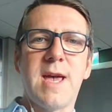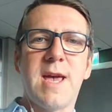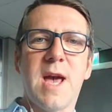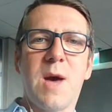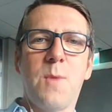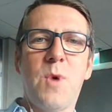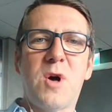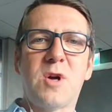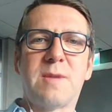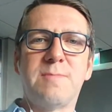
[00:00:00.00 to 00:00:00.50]
Hi,
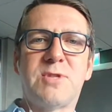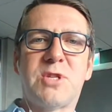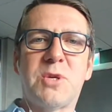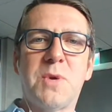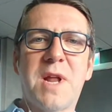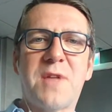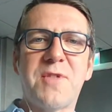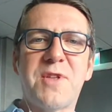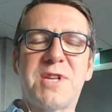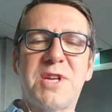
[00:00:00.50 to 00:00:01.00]
and welcome
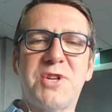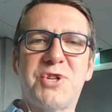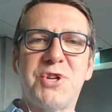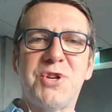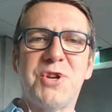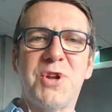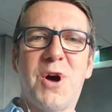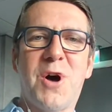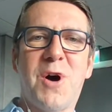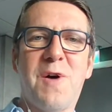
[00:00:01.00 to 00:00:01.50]
to another
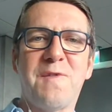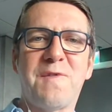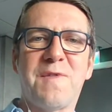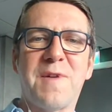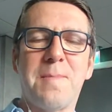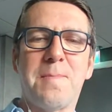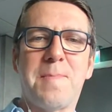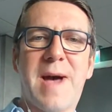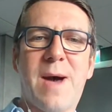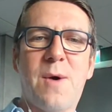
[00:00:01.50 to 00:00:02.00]
edition
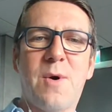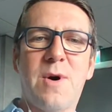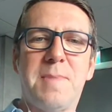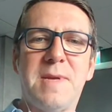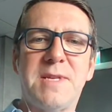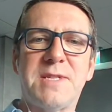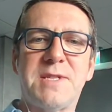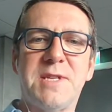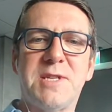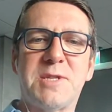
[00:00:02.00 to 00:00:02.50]
of
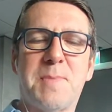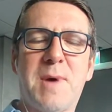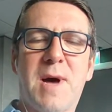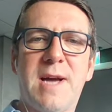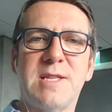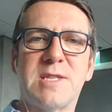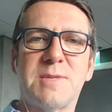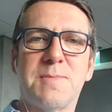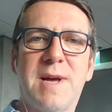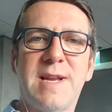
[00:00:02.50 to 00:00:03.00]
Bauer Business
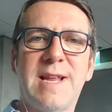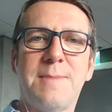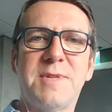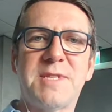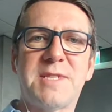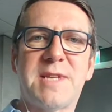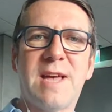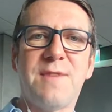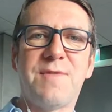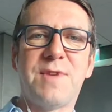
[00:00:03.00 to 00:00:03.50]
Bites. My
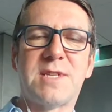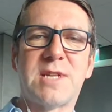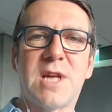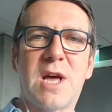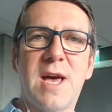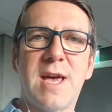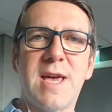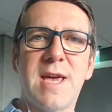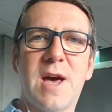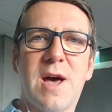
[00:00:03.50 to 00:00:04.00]
name is David
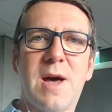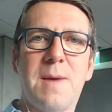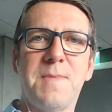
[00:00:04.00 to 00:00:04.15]
Tighe.